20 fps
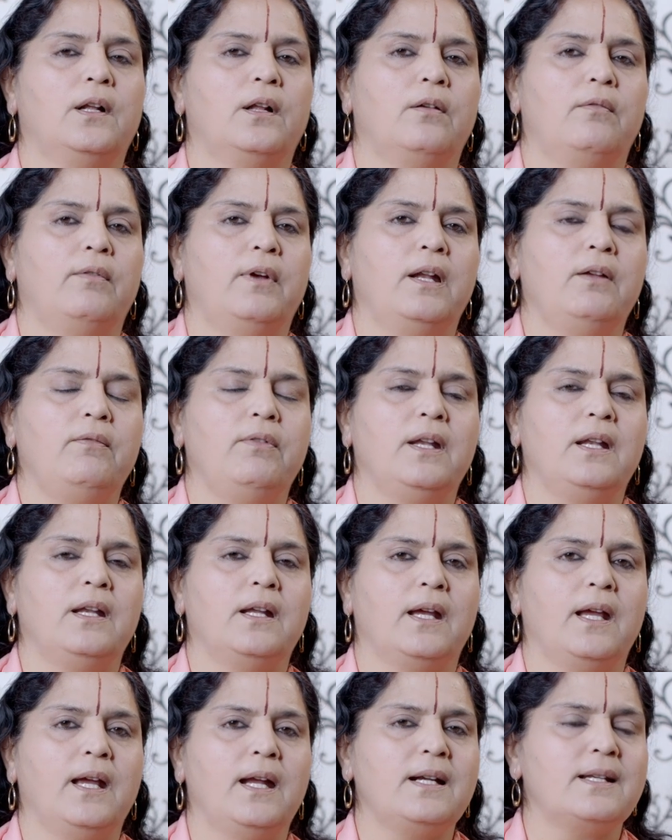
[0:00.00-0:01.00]
When we
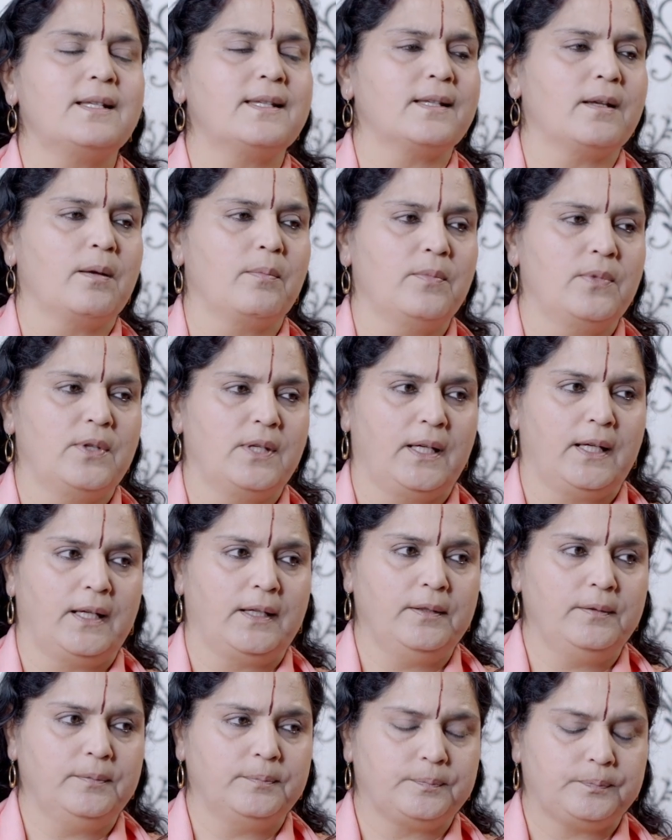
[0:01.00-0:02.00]
negate
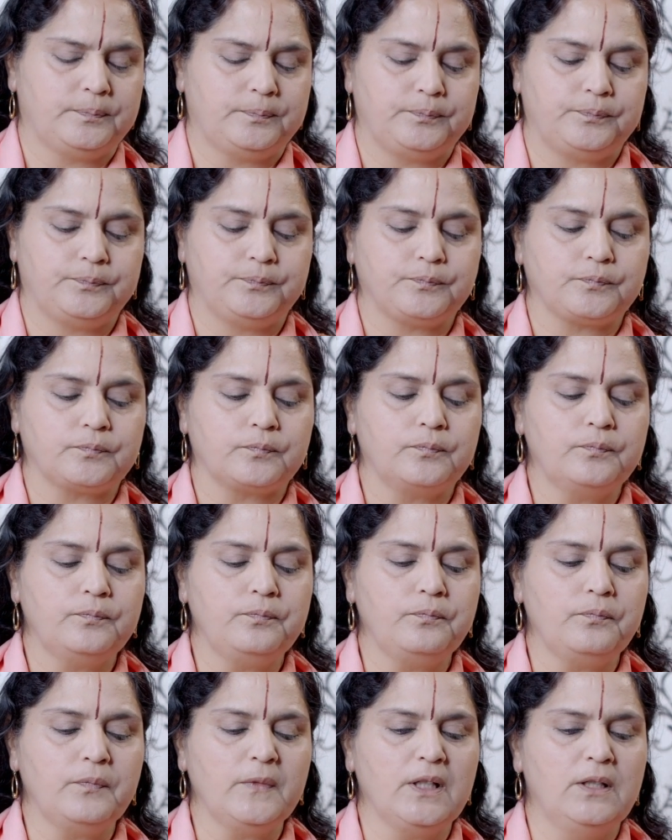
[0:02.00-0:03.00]
something,
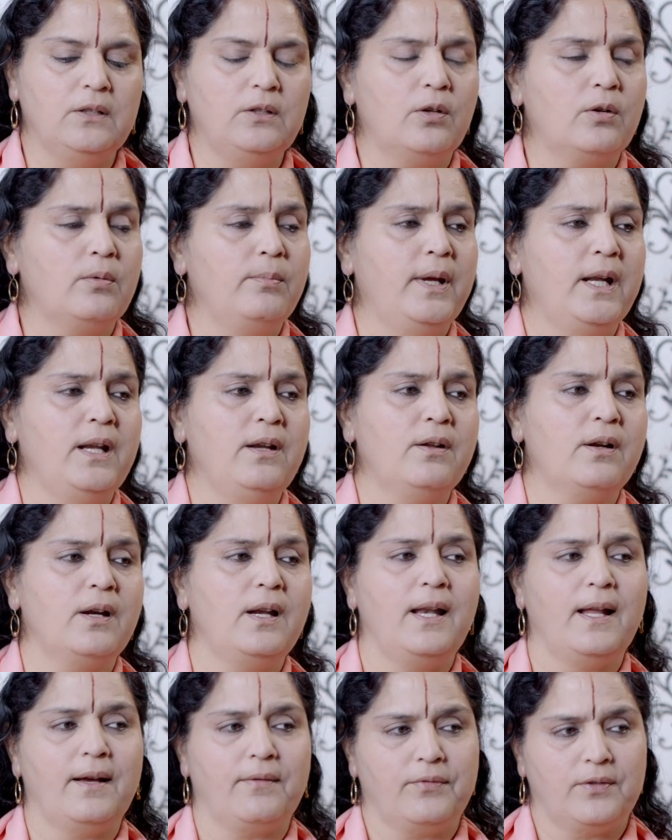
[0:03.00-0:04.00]
the remainder
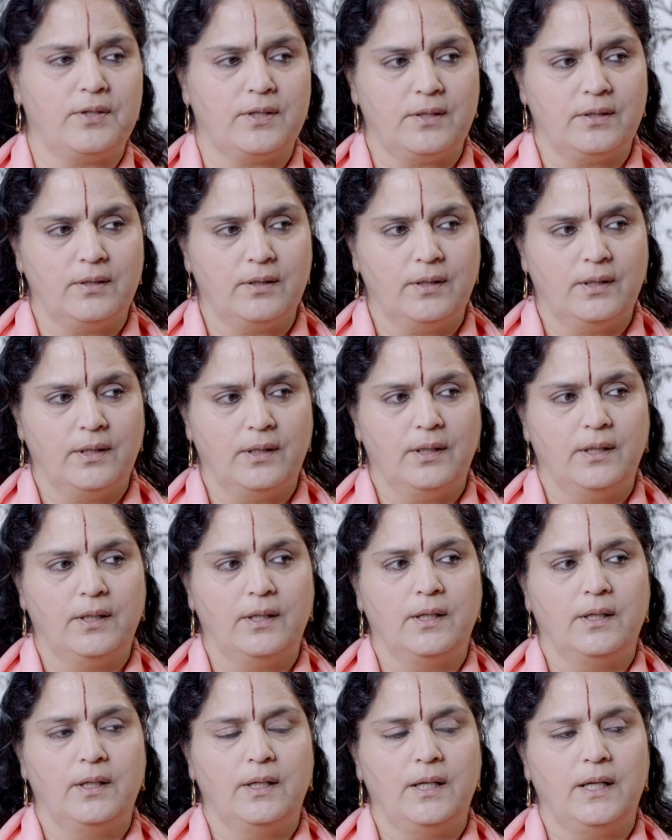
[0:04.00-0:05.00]
left
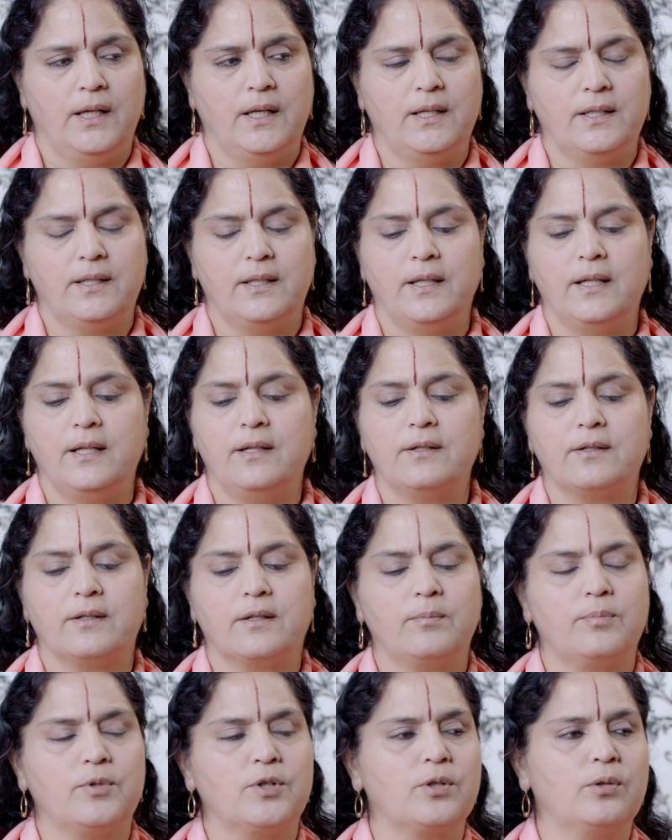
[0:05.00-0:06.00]
is the
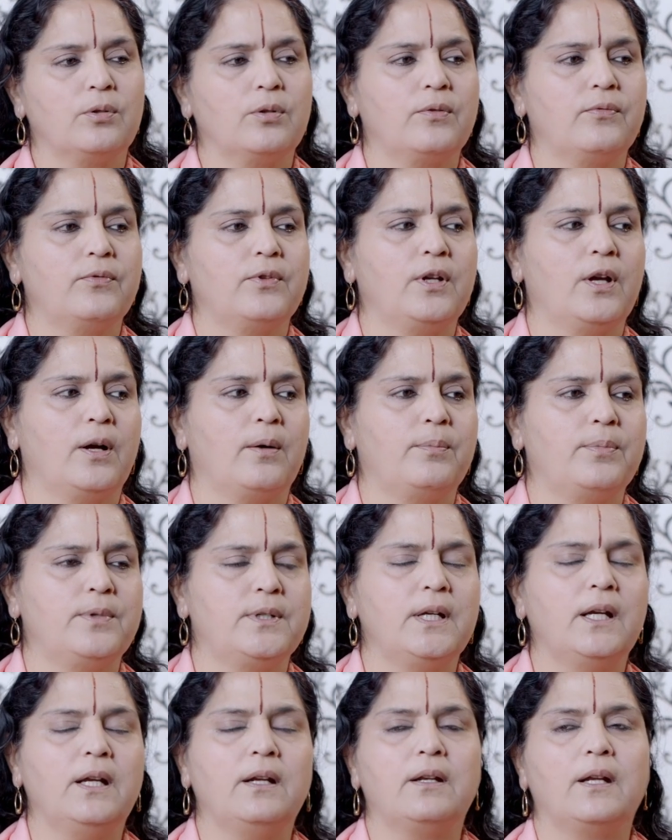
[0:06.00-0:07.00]
description of the
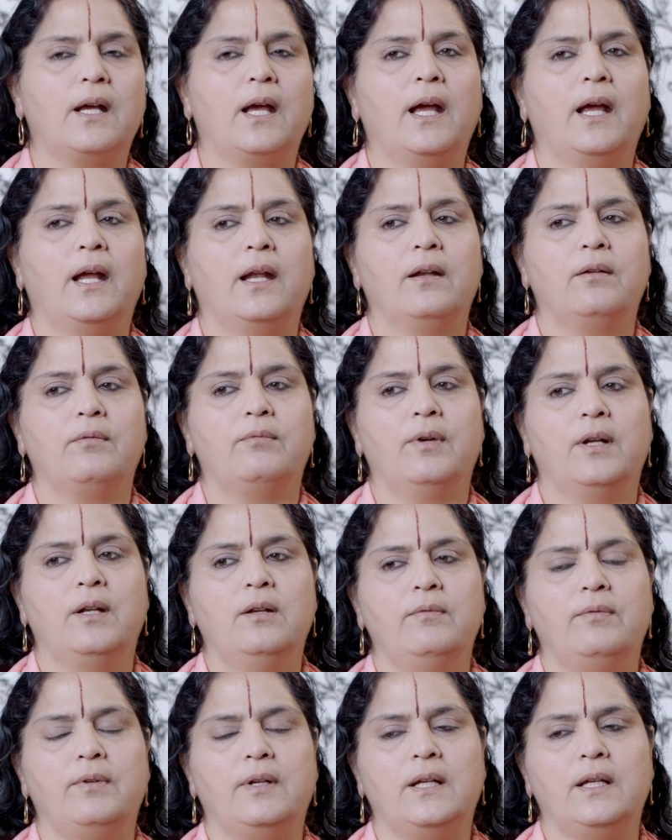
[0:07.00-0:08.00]
object, and
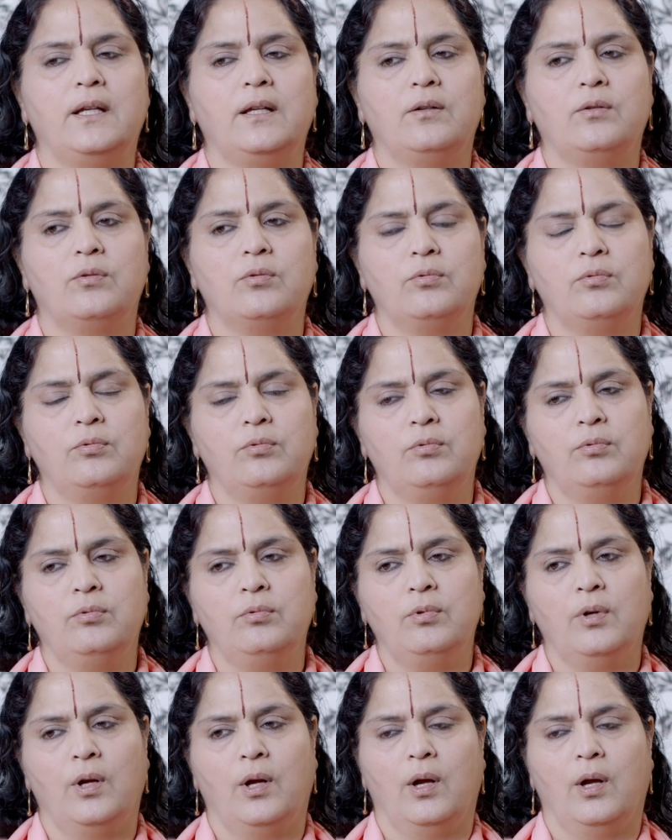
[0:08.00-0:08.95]
when we do